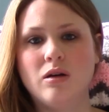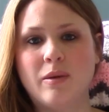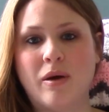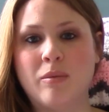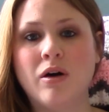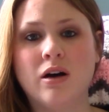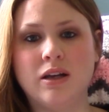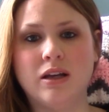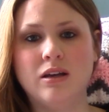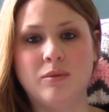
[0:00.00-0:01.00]
Mad
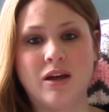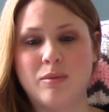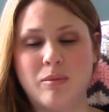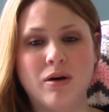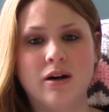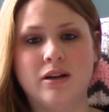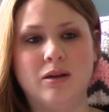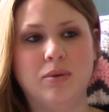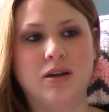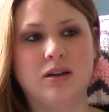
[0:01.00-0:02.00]
at my
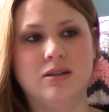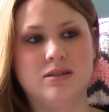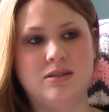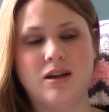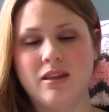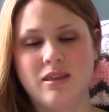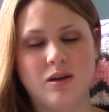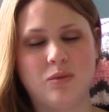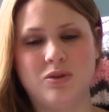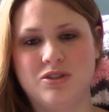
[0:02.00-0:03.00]
body, because
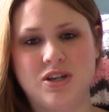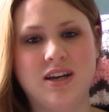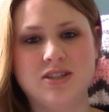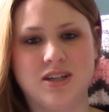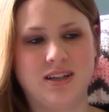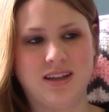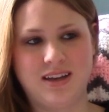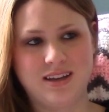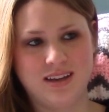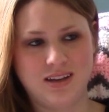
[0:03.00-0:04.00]
nothing was changing.
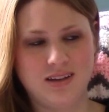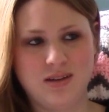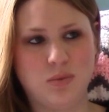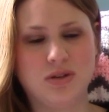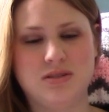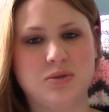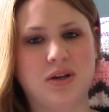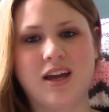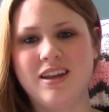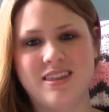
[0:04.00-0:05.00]
Like, it wasn't
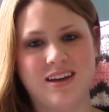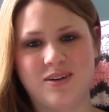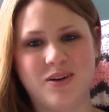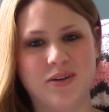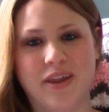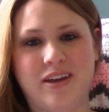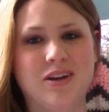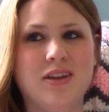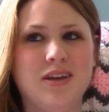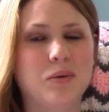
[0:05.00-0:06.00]
doing anything at all, like
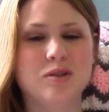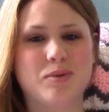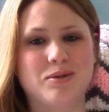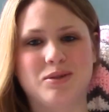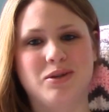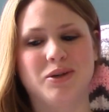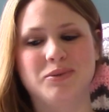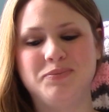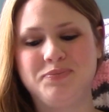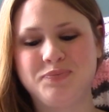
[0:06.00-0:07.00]
nothing it was supposed to
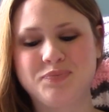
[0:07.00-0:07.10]
do.